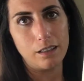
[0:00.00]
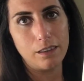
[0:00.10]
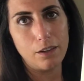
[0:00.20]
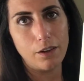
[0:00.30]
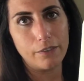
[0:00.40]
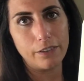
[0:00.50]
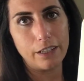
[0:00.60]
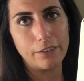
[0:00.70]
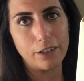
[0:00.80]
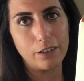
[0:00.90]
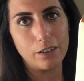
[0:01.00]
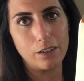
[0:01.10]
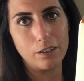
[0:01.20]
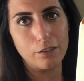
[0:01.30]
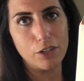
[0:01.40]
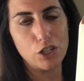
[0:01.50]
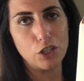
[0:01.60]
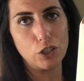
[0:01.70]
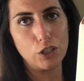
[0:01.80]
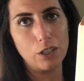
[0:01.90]
not flavored,
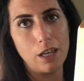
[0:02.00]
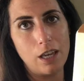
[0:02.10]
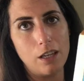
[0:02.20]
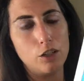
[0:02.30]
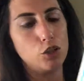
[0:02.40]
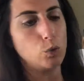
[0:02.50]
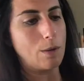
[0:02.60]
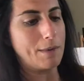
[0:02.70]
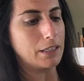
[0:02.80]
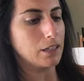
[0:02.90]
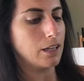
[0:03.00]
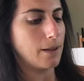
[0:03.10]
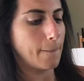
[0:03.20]
original soy milk.